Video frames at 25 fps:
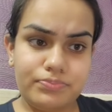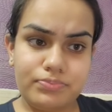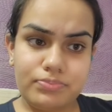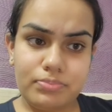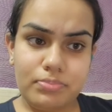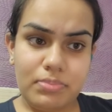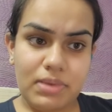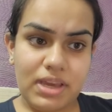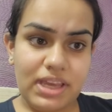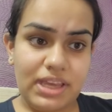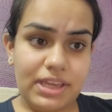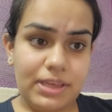
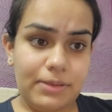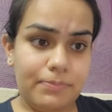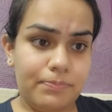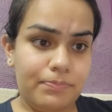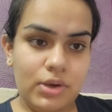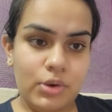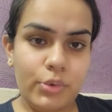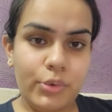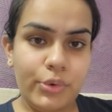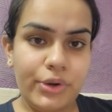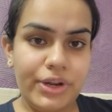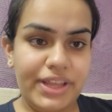my
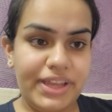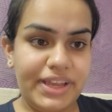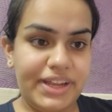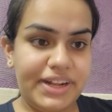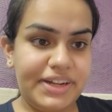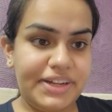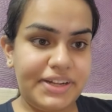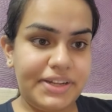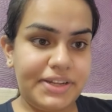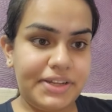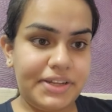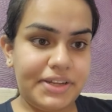coding
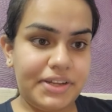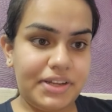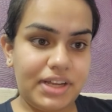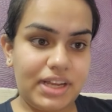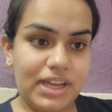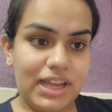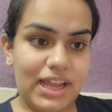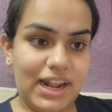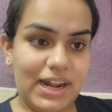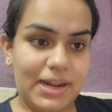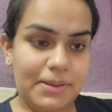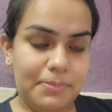and
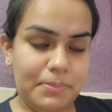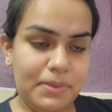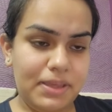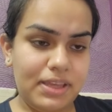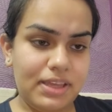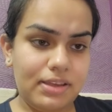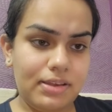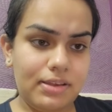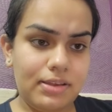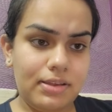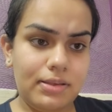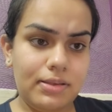academic
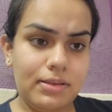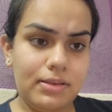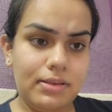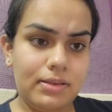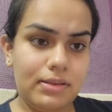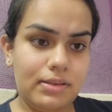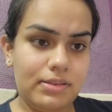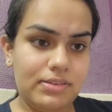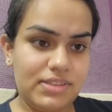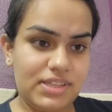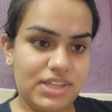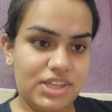
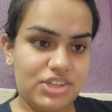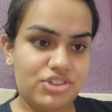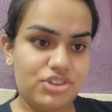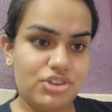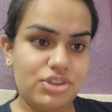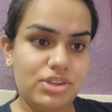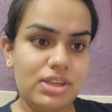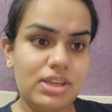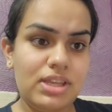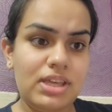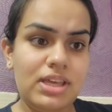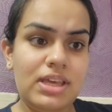
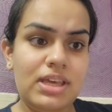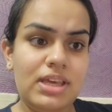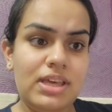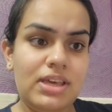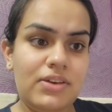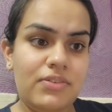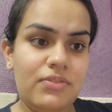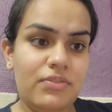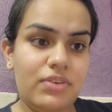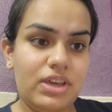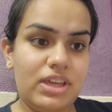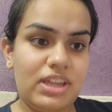section,
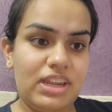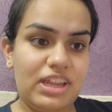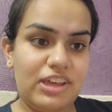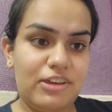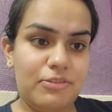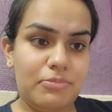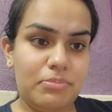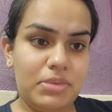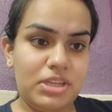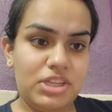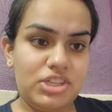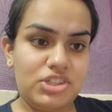where
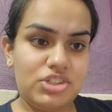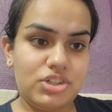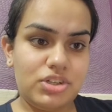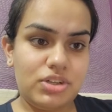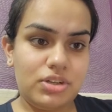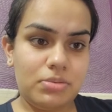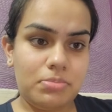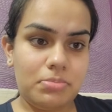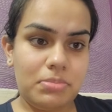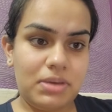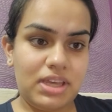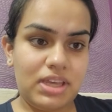I
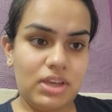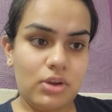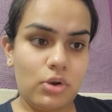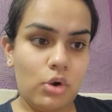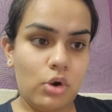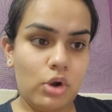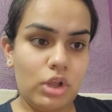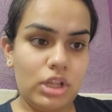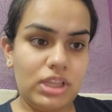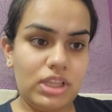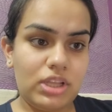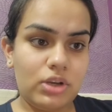mentioned my
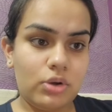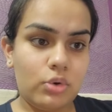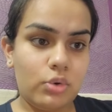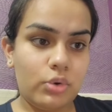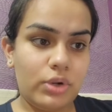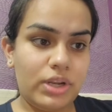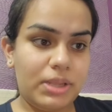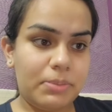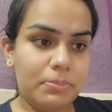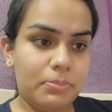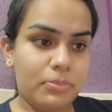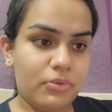all the
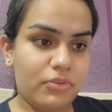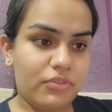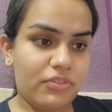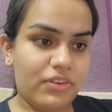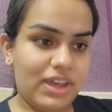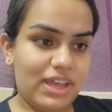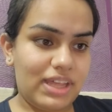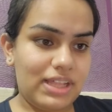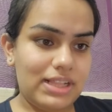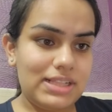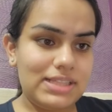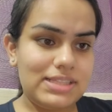coding
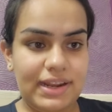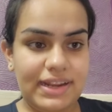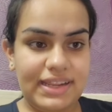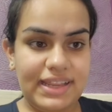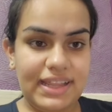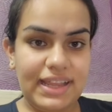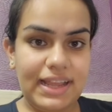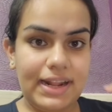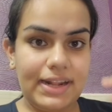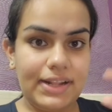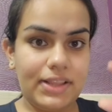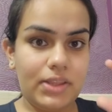profile
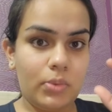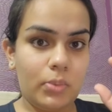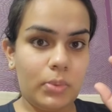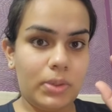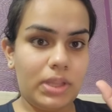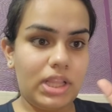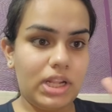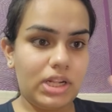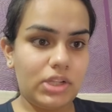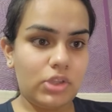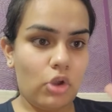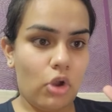rating and with
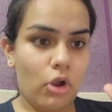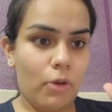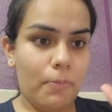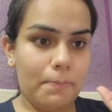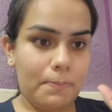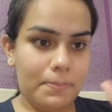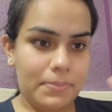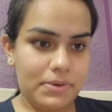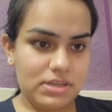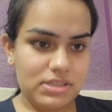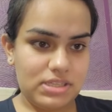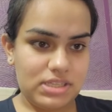the top
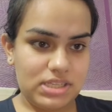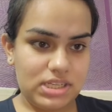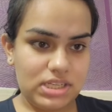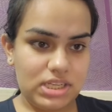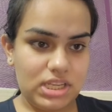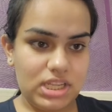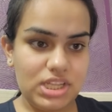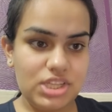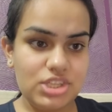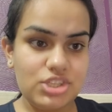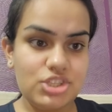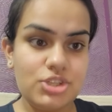
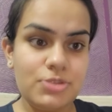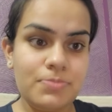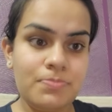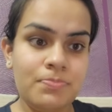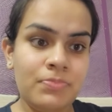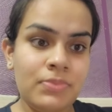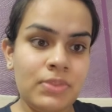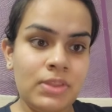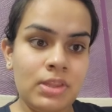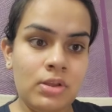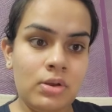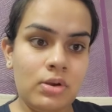percentage.
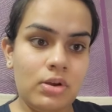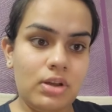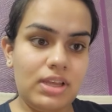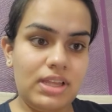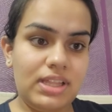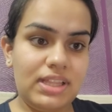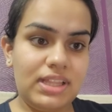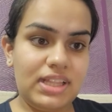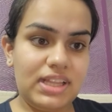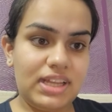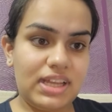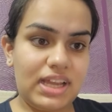
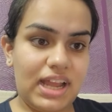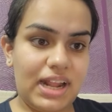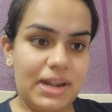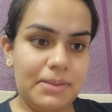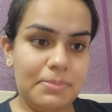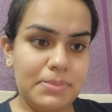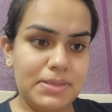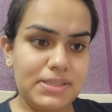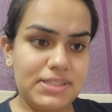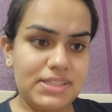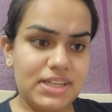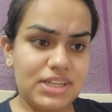In the
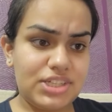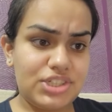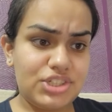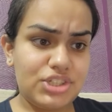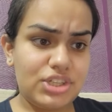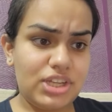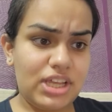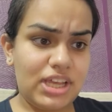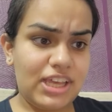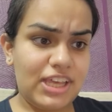academic section I